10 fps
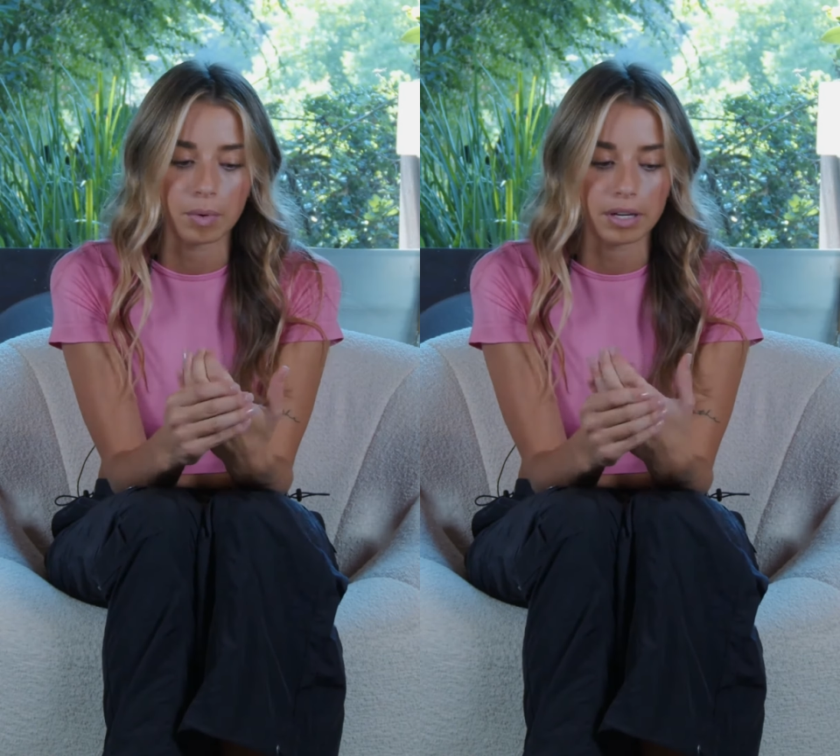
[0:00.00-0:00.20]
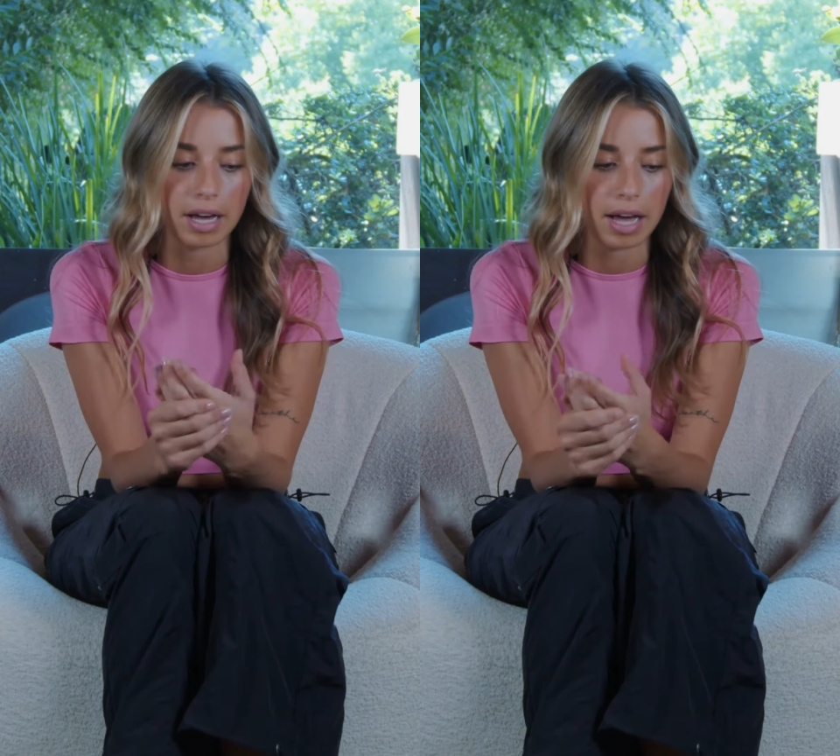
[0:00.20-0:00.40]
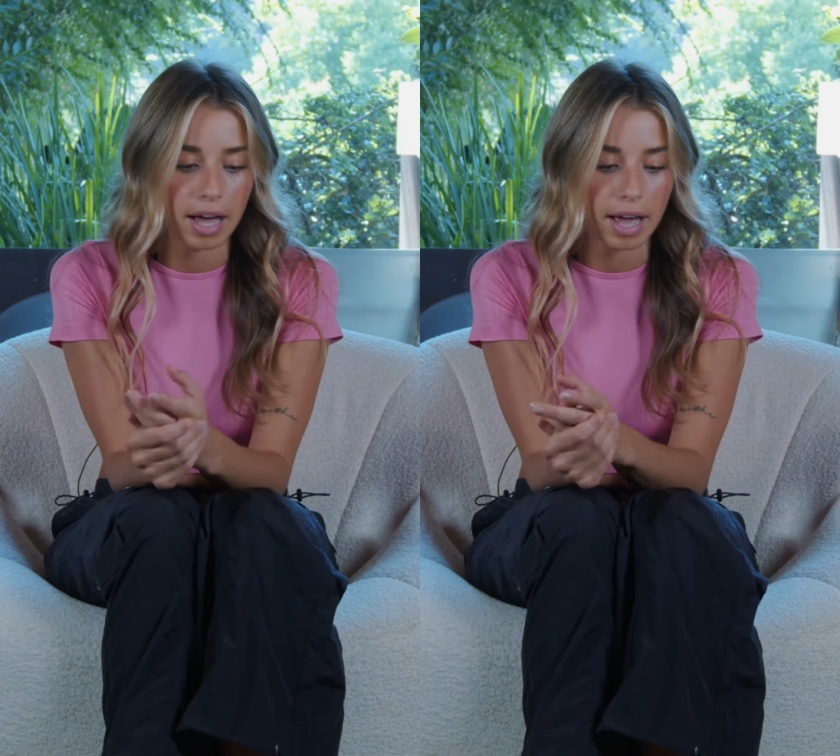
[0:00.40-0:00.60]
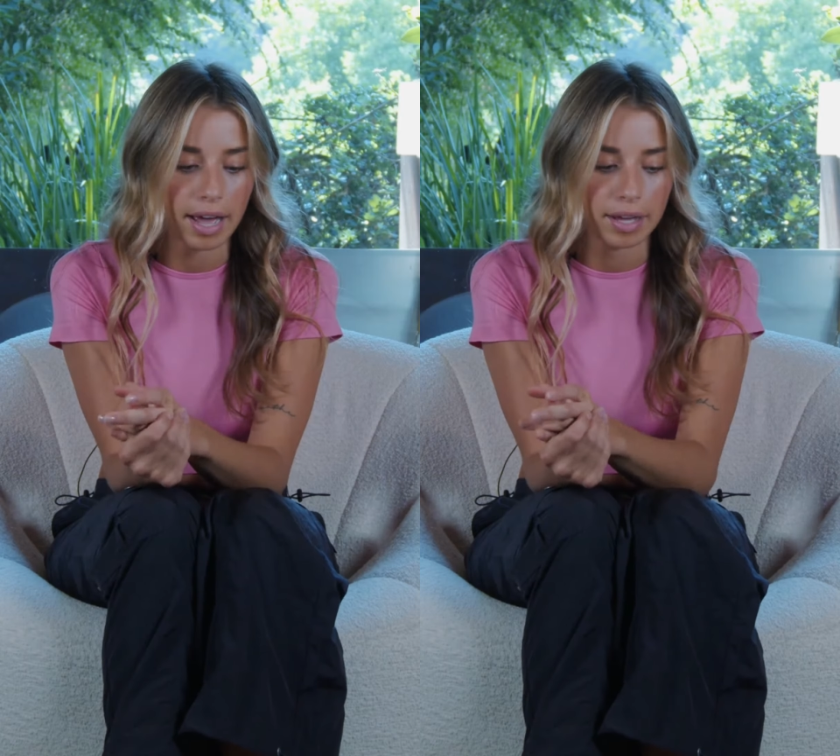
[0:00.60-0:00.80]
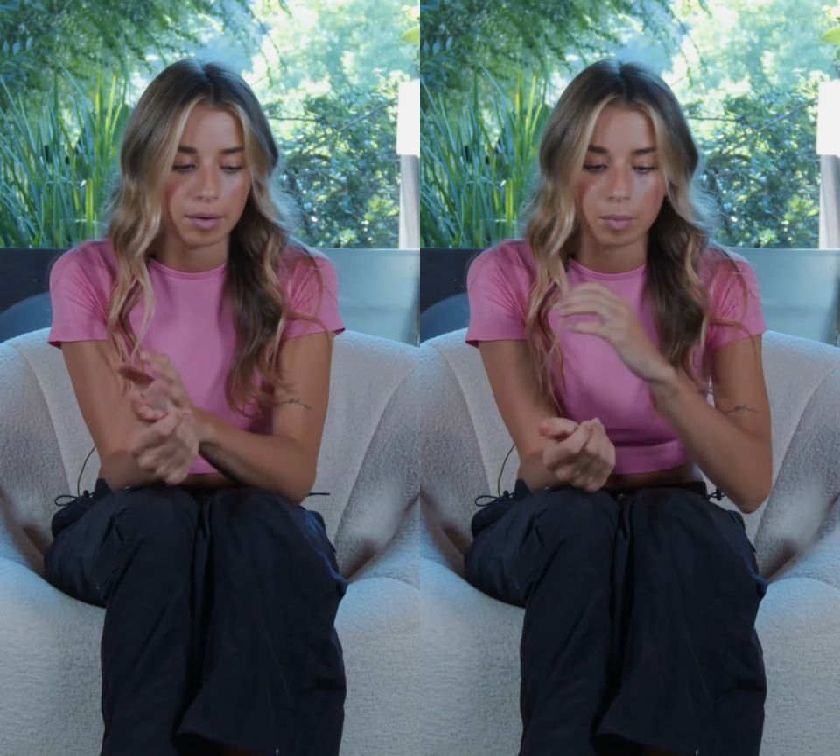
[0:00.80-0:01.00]
When
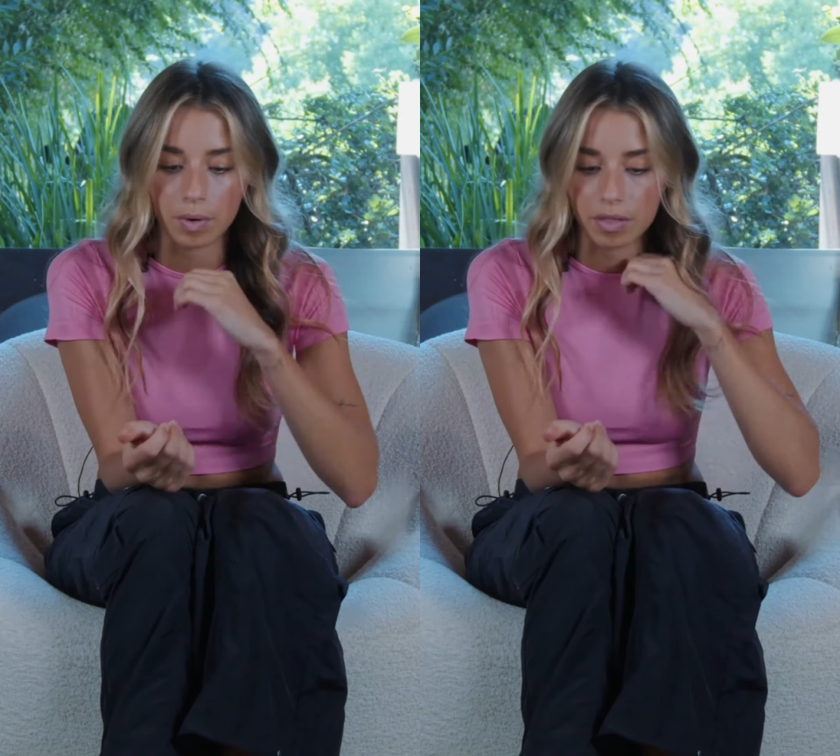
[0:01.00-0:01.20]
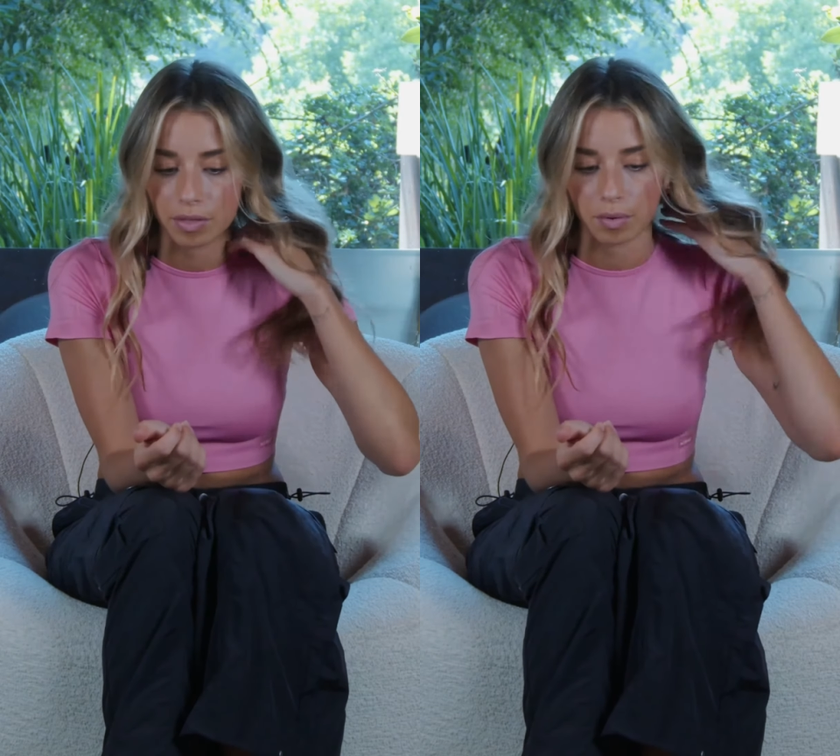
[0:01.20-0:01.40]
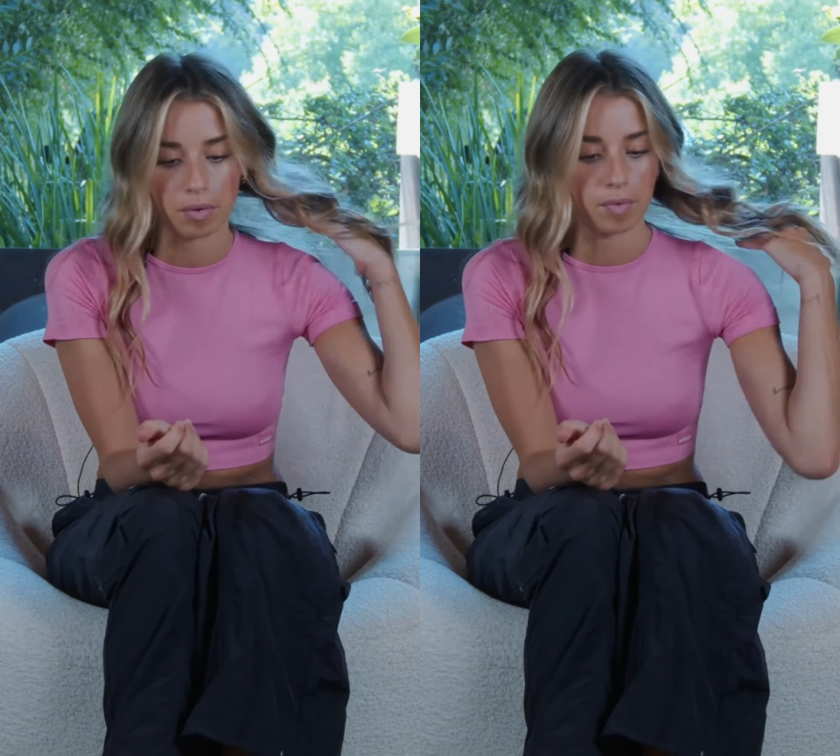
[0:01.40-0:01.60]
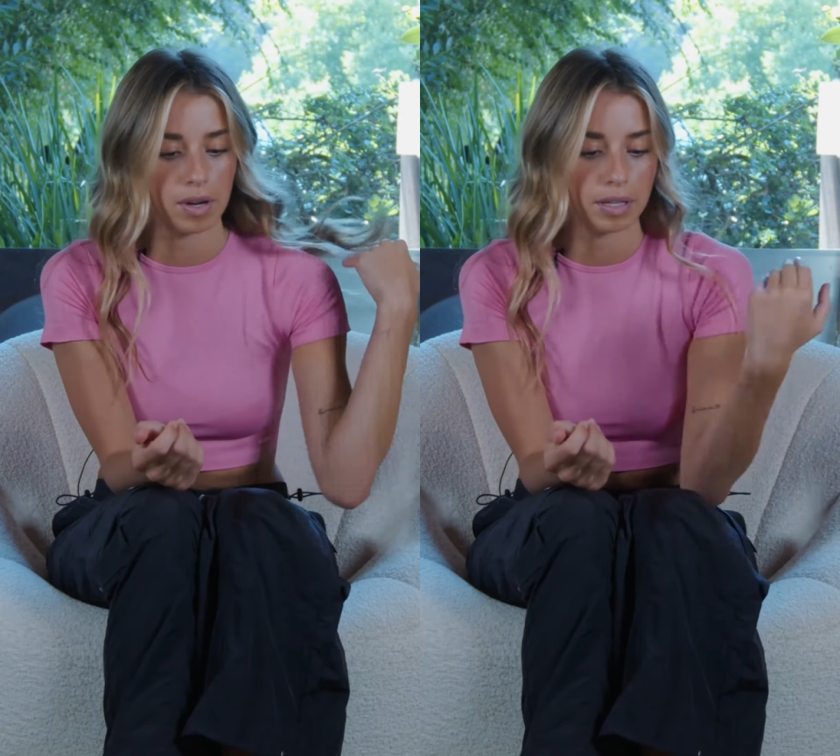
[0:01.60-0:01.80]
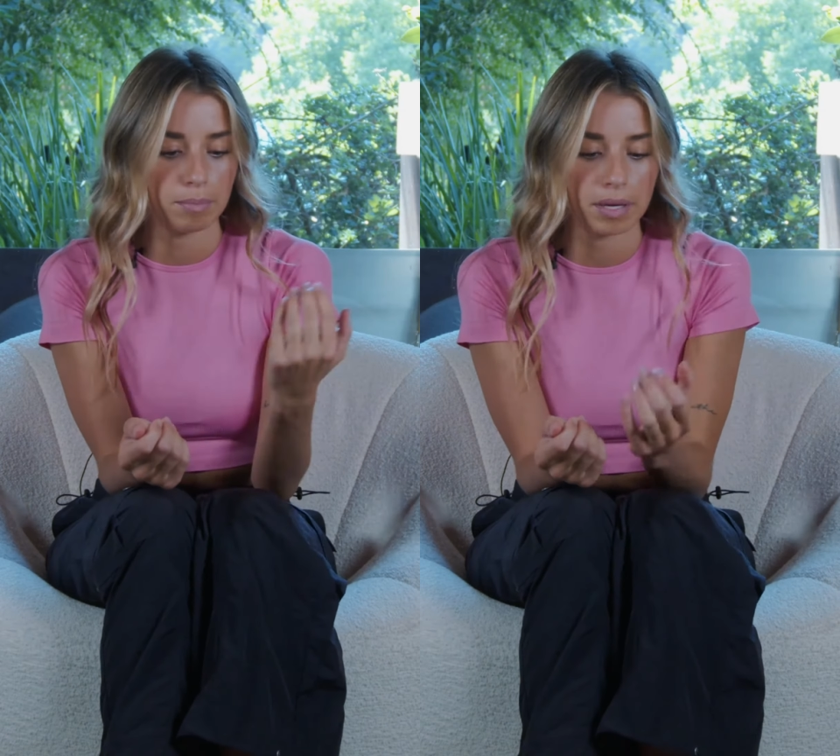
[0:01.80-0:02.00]
I went through a
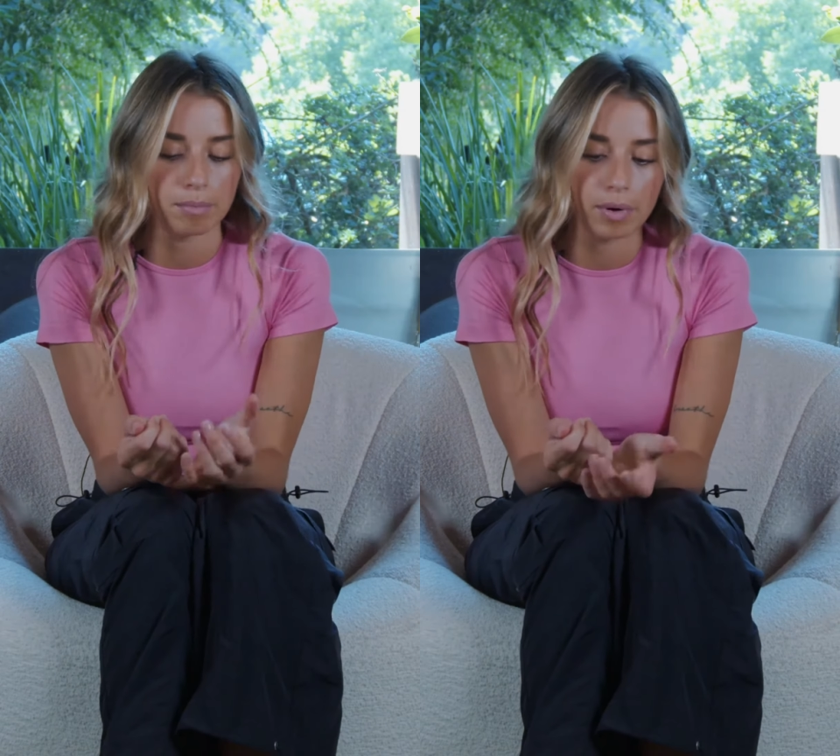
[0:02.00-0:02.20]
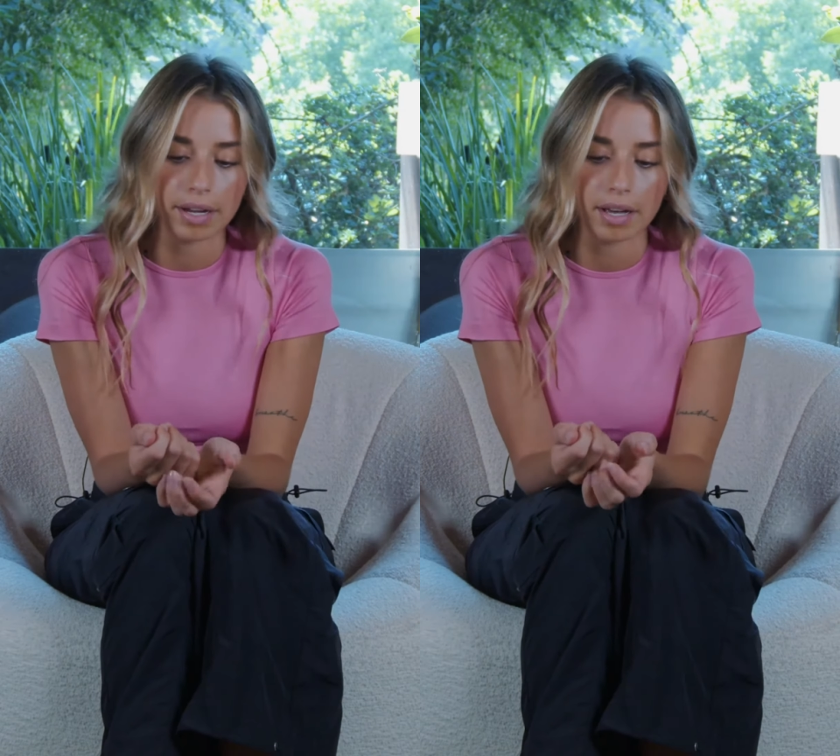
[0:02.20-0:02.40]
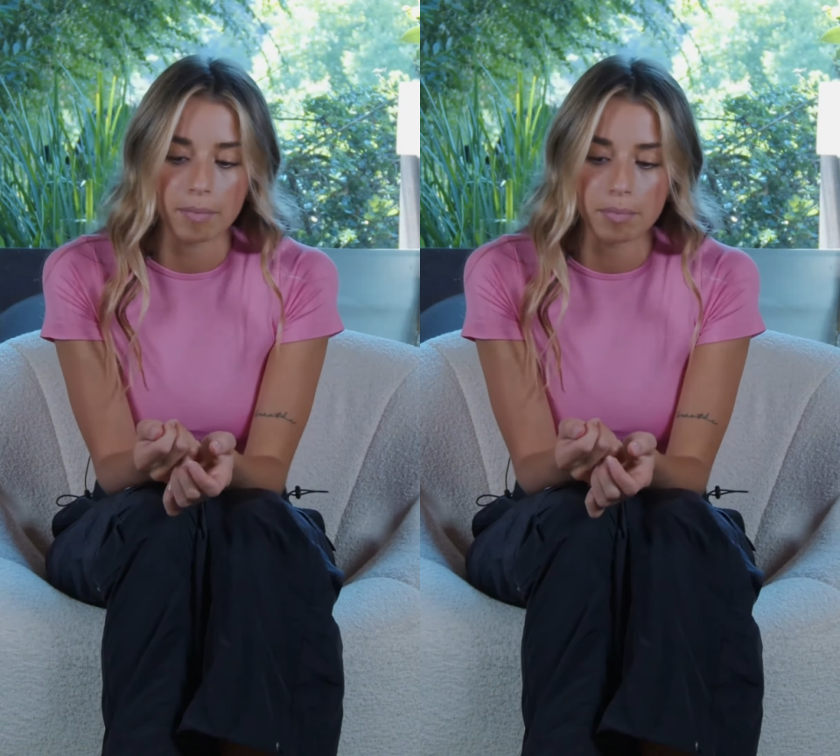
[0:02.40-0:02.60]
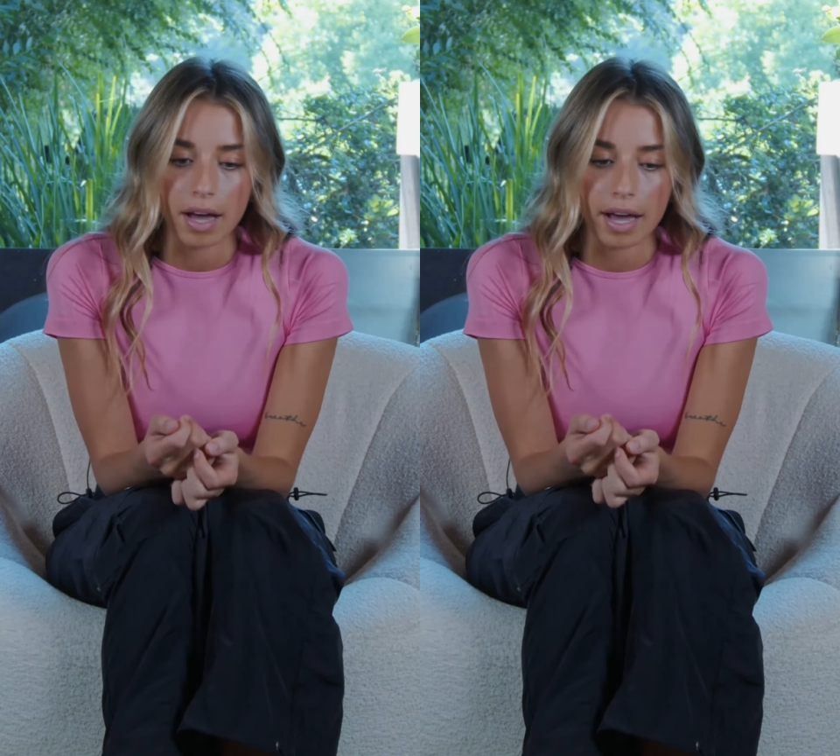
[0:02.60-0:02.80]
really big breakup,